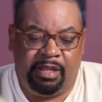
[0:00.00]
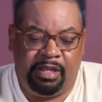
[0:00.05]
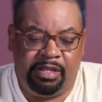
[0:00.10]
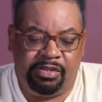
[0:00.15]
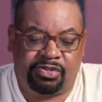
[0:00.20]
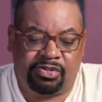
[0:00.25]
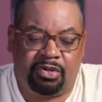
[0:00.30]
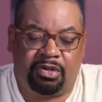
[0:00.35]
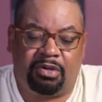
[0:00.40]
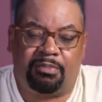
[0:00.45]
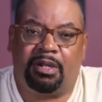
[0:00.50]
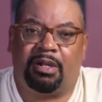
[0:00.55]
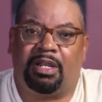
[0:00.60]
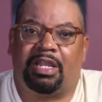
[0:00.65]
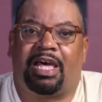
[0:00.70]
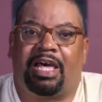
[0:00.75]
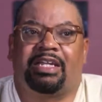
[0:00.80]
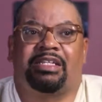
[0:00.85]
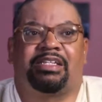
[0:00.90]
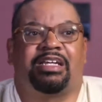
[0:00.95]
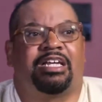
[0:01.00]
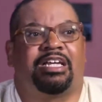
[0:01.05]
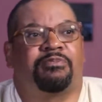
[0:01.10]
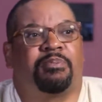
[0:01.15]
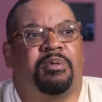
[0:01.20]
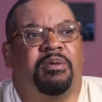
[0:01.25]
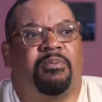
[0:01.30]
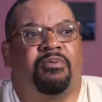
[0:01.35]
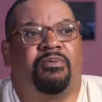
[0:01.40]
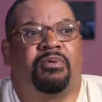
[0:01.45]
And so a lot of times
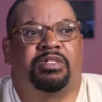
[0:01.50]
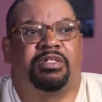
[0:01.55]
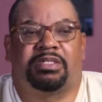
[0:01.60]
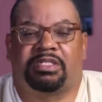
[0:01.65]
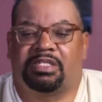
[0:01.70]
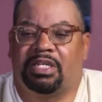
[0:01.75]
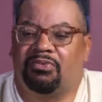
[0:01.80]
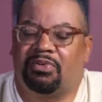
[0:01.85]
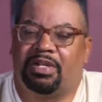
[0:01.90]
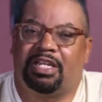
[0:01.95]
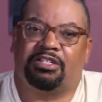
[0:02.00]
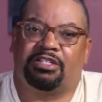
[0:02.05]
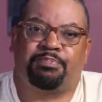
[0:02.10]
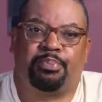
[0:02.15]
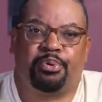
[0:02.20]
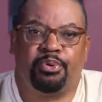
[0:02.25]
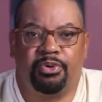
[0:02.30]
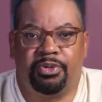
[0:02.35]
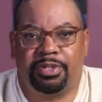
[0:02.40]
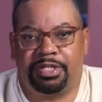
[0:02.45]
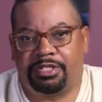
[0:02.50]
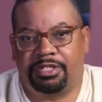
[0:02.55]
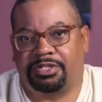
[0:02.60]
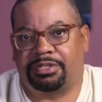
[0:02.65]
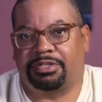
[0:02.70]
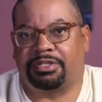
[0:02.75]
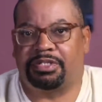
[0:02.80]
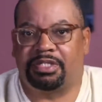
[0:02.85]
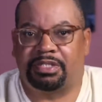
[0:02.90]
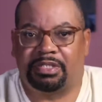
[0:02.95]
people want to say, well, that's
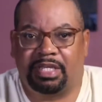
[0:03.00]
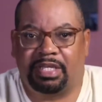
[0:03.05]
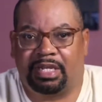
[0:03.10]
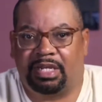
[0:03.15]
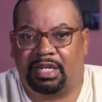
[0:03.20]
prudish or this, that,